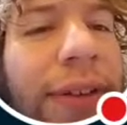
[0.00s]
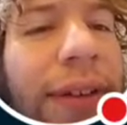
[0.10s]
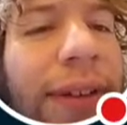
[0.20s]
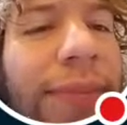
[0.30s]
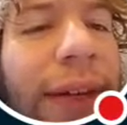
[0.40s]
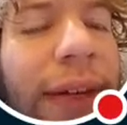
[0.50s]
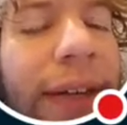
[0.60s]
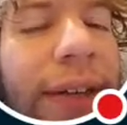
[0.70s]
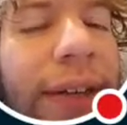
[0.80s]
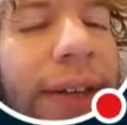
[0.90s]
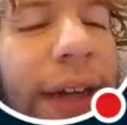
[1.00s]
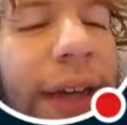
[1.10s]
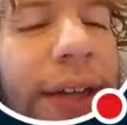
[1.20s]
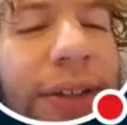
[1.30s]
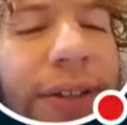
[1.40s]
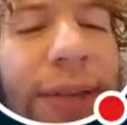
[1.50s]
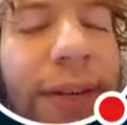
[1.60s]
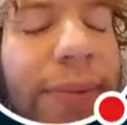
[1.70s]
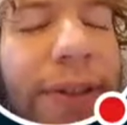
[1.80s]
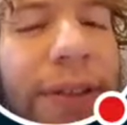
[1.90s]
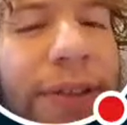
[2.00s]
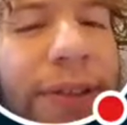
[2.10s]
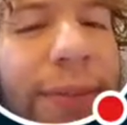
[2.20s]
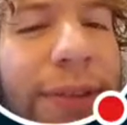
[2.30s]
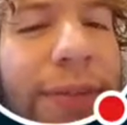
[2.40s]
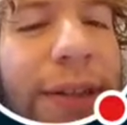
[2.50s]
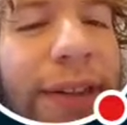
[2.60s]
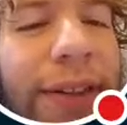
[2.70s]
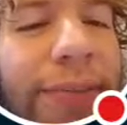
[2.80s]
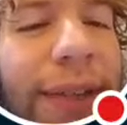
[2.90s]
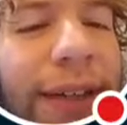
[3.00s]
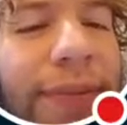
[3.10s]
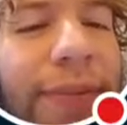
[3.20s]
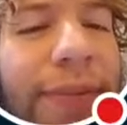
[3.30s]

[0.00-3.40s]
I'd be extremely bothered by